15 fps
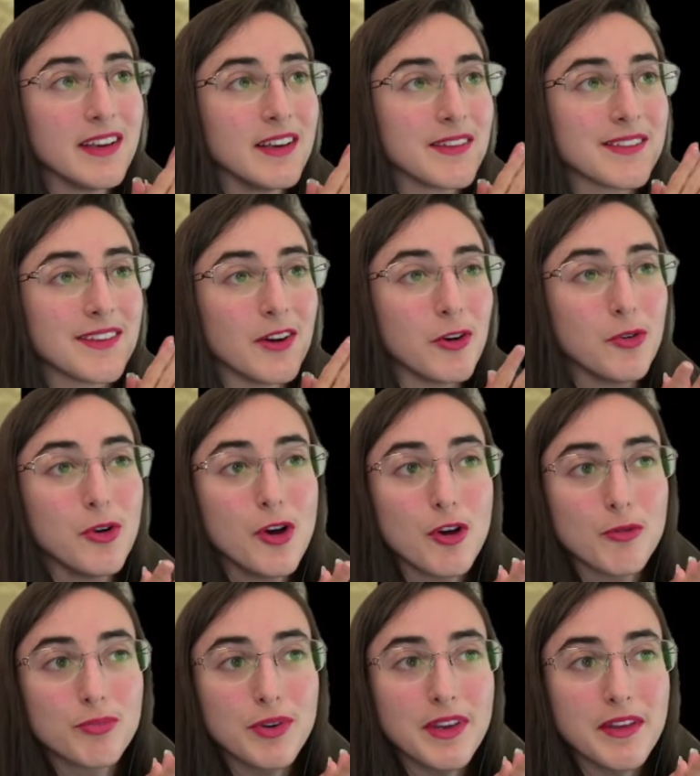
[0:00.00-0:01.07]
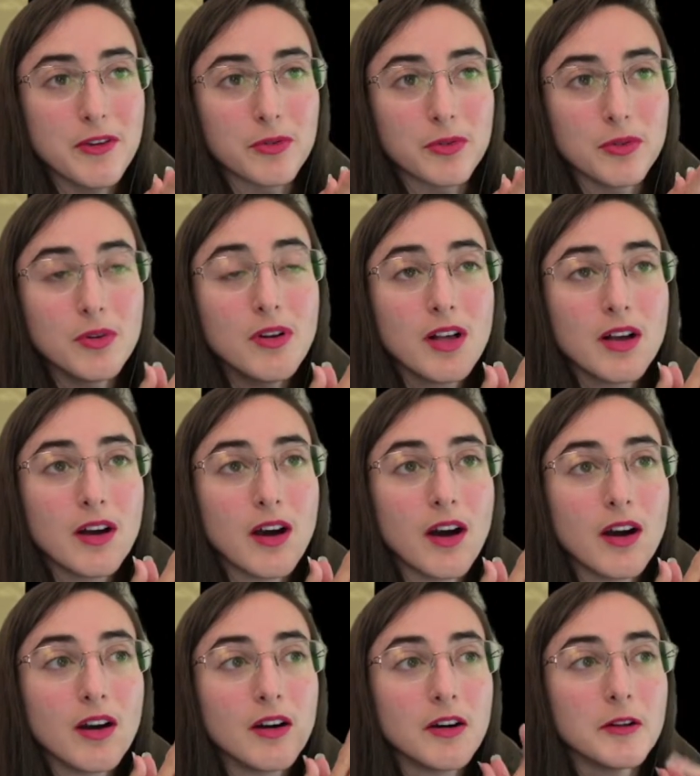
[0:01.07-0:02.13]
So pretty cool.
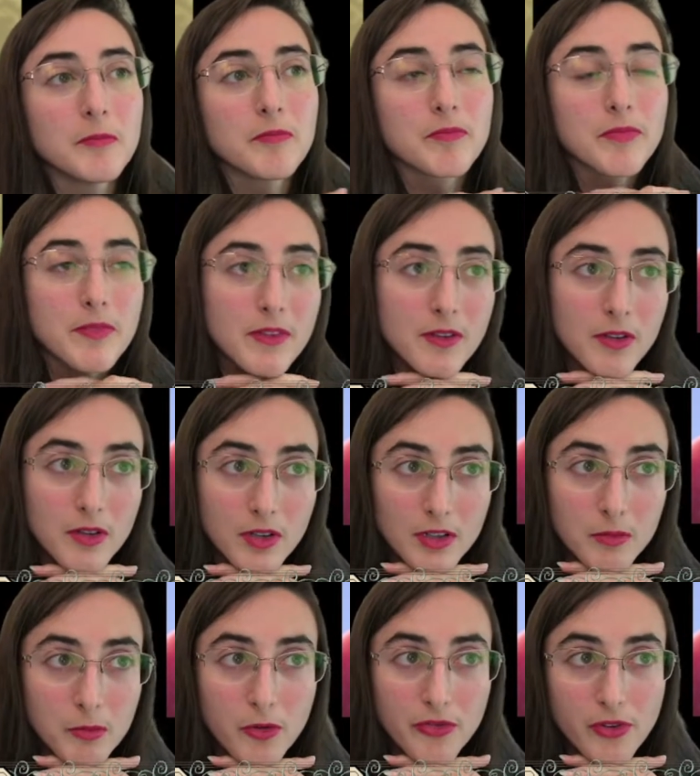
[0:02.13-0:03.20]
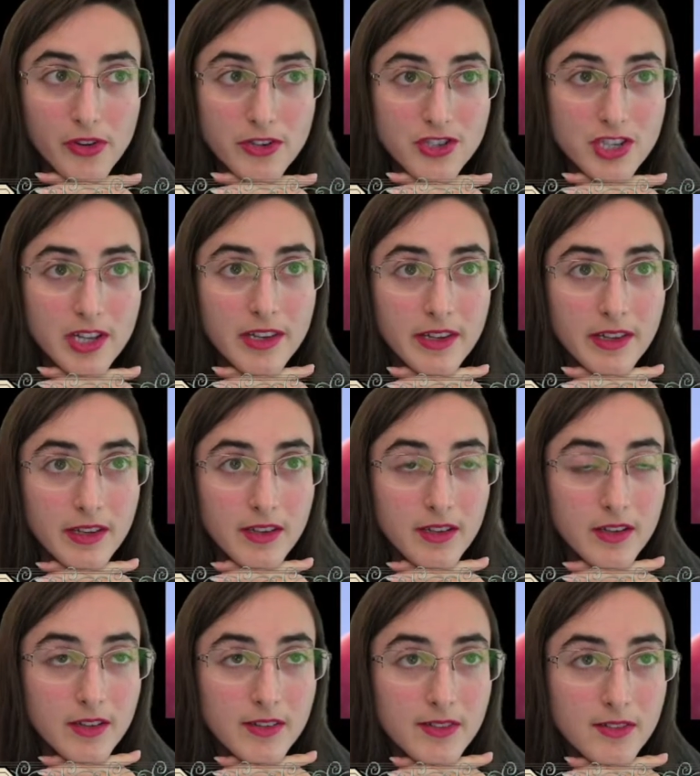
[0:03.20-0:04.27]
Morphologically,
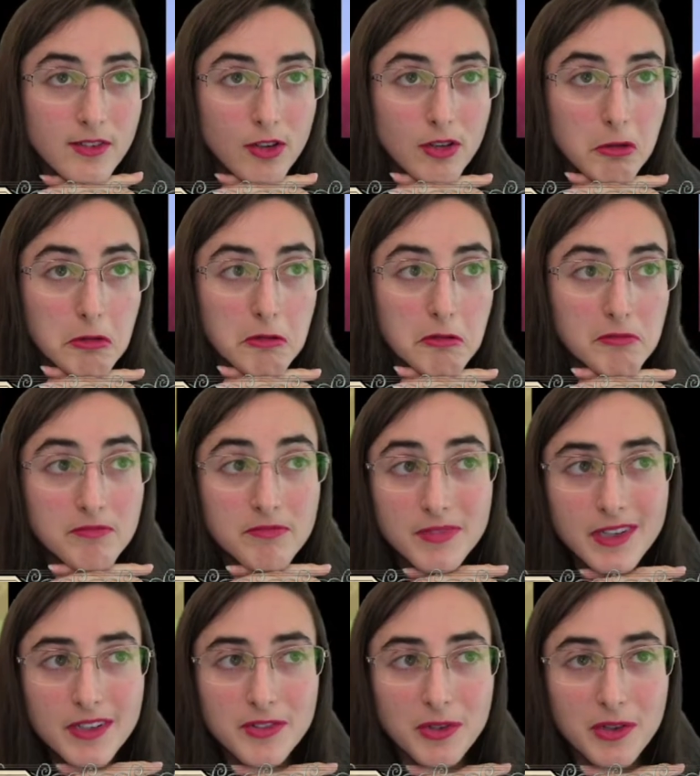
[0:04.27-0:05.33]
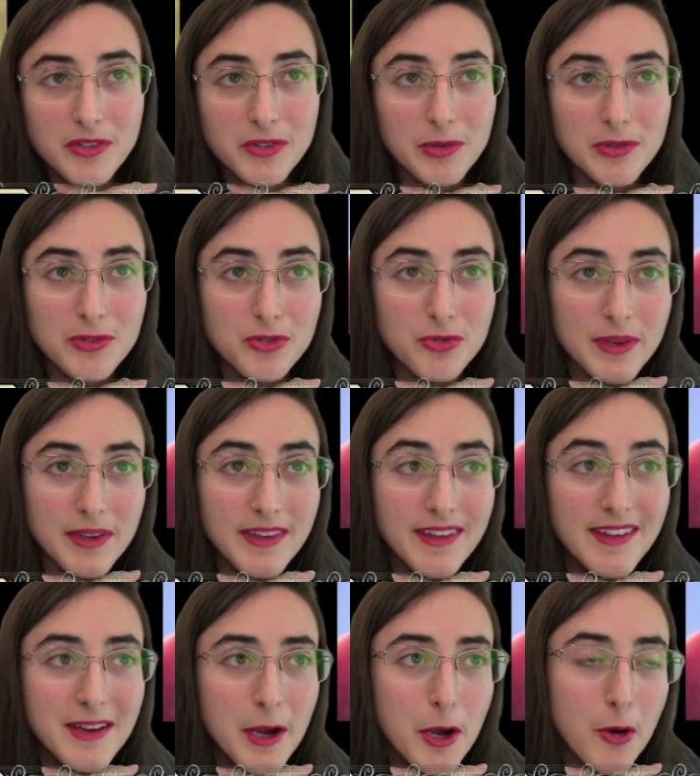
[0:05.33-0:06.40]
it's a little
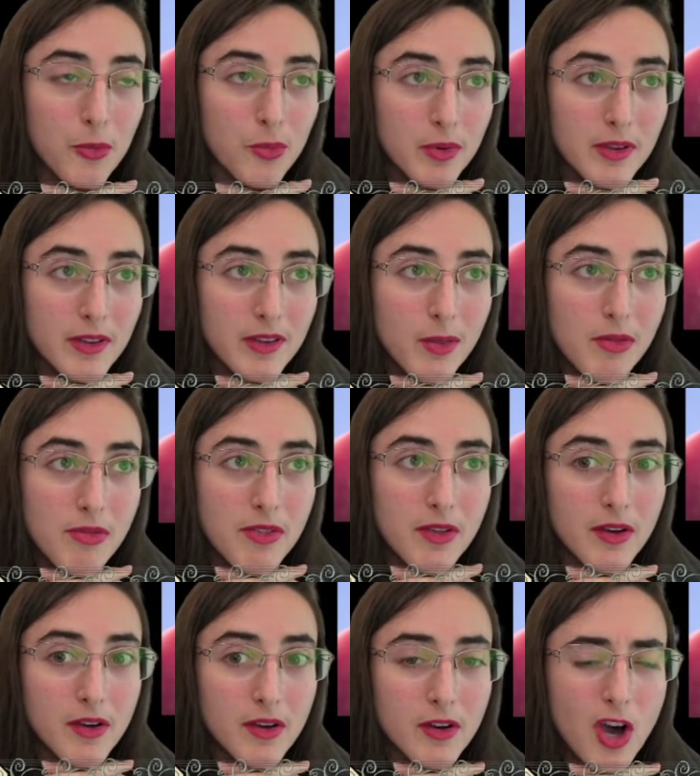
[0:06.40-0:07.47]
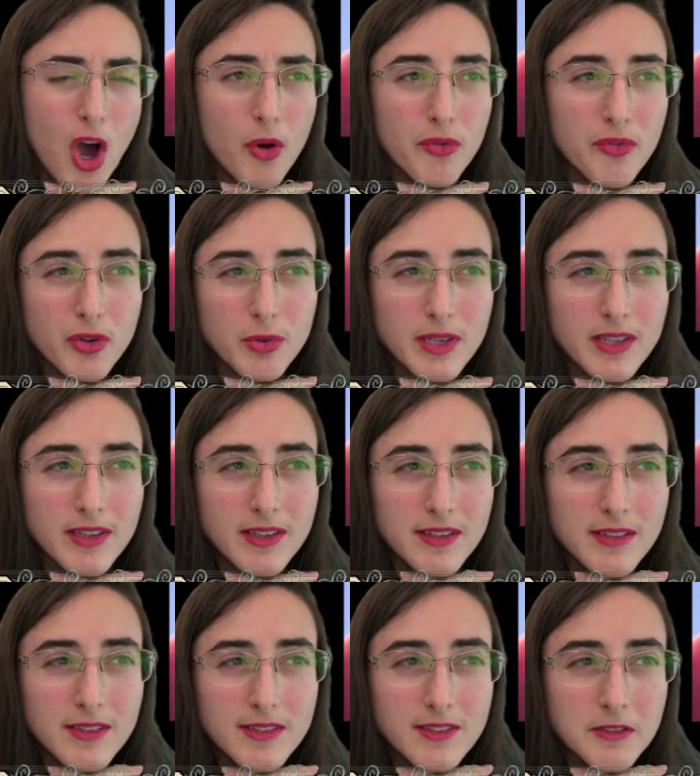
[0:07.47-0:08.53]
tree with
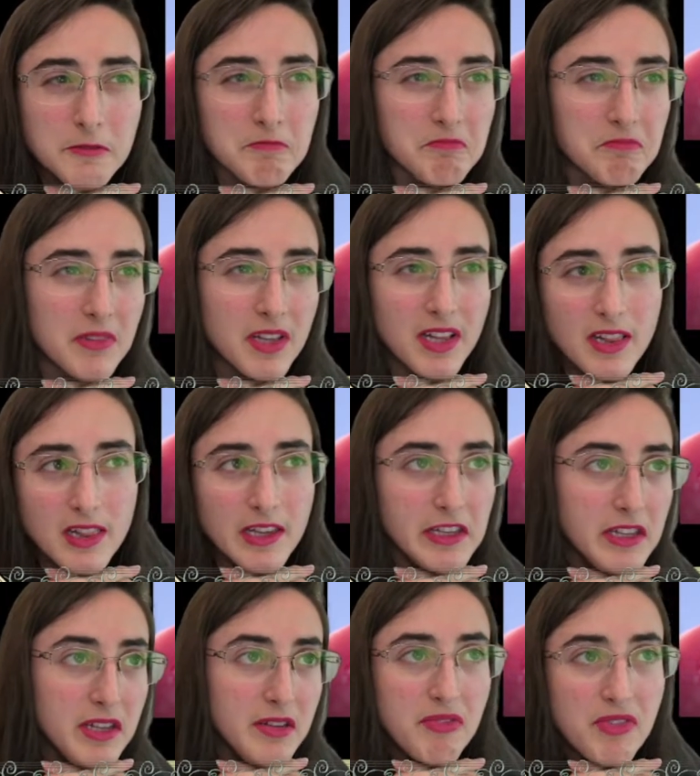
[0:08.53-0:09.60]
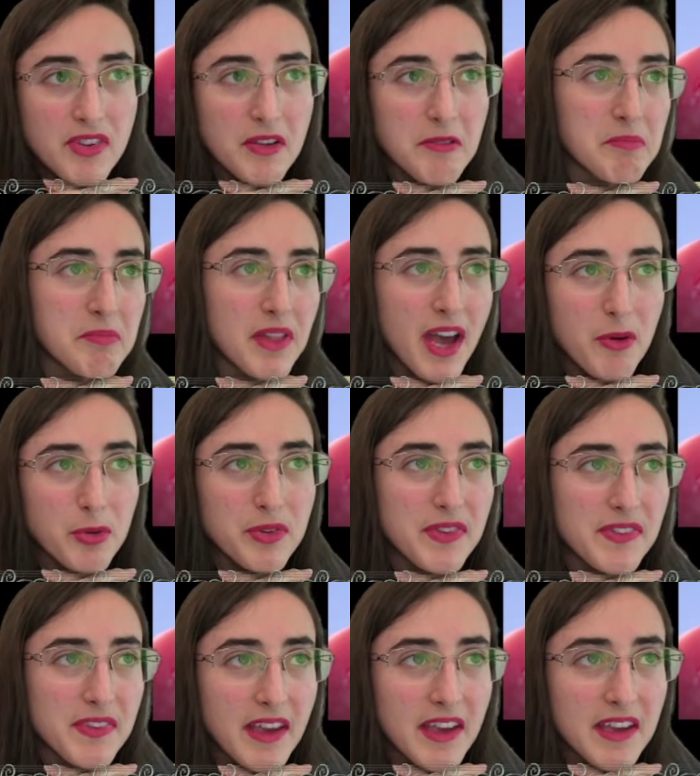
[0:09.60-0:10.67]
ovoid leaves, I would
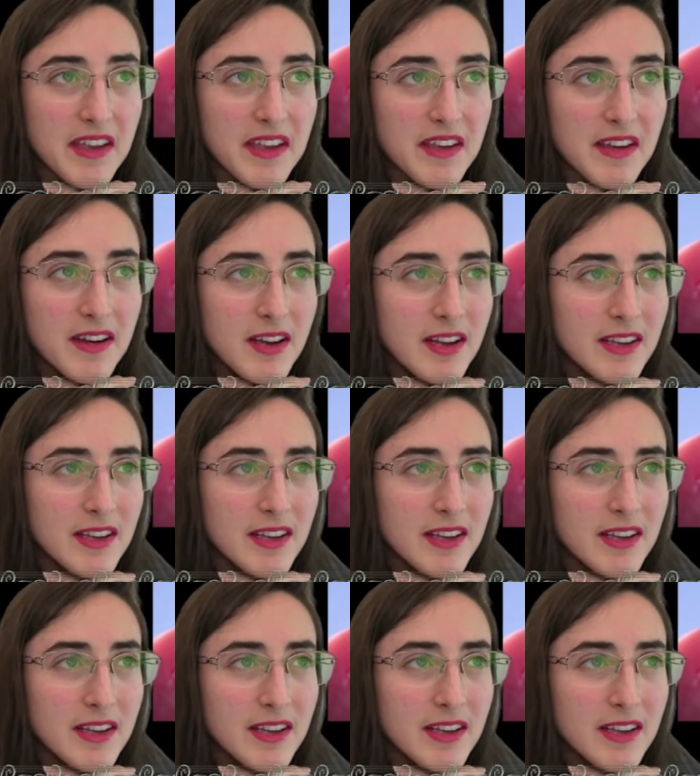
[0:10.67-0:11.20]
say.